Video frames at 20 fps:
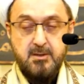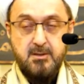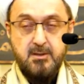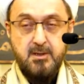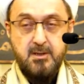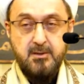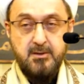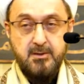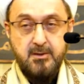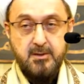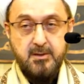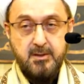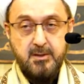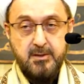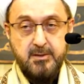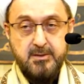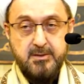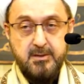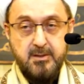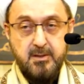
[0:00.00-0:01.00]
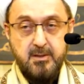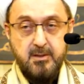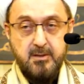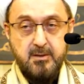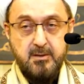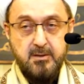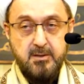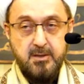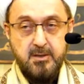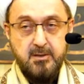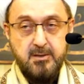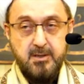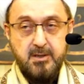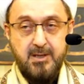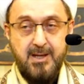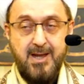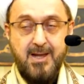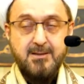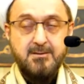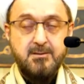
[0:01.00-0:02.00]
the
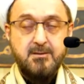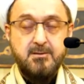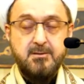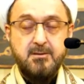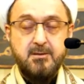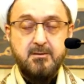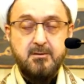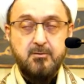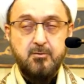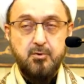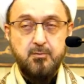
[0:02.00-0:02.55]
candidate